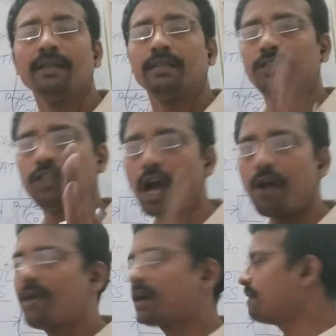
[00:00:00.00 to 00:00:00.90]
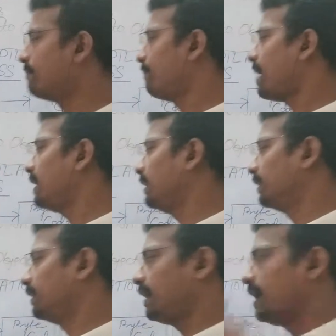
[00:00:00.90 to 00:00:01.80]
Java
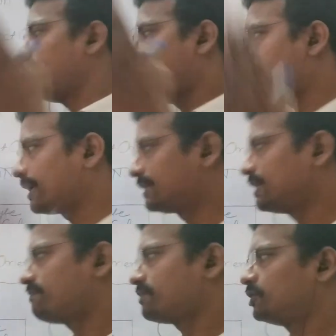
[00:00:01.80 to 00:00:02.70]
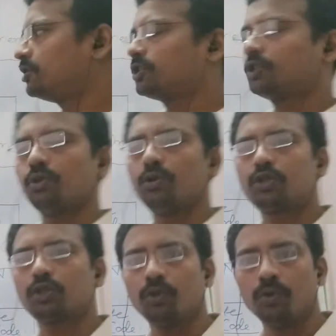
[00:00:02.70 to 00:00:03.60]
compiler accept this
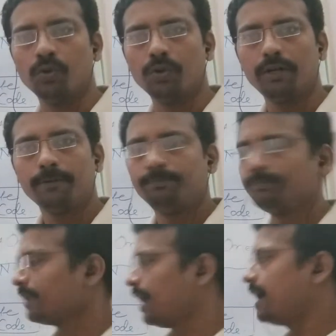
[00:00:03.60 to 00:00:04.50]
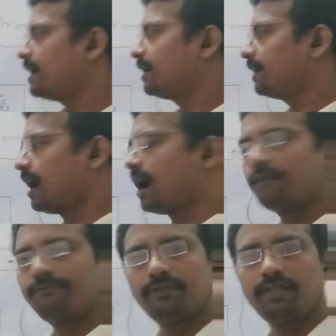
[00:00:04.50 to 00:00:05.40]
source code, and
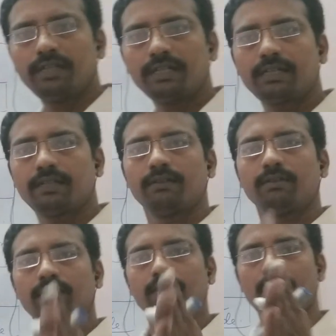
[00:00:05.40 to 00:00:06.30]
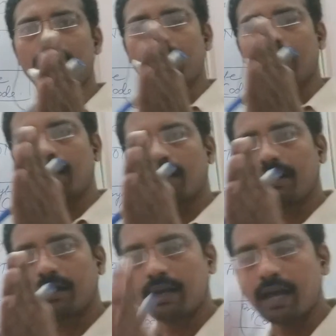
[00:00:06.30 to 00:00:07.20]
after
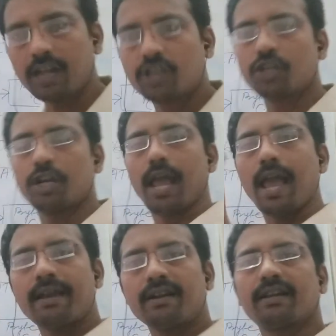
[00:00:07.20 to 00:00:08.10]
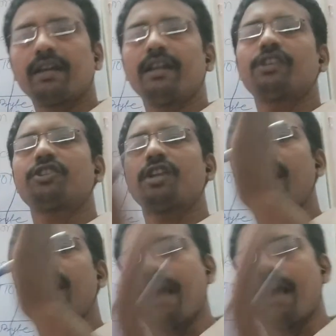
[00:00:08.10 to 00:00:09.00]
correction, error correction,
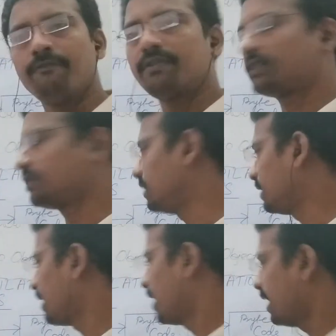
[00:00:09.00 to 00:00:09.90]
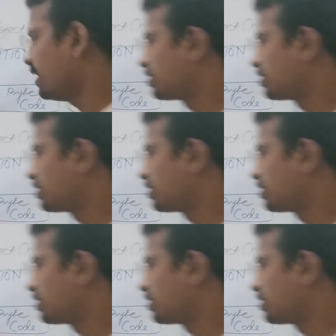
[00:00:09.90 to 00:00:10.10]
everything, it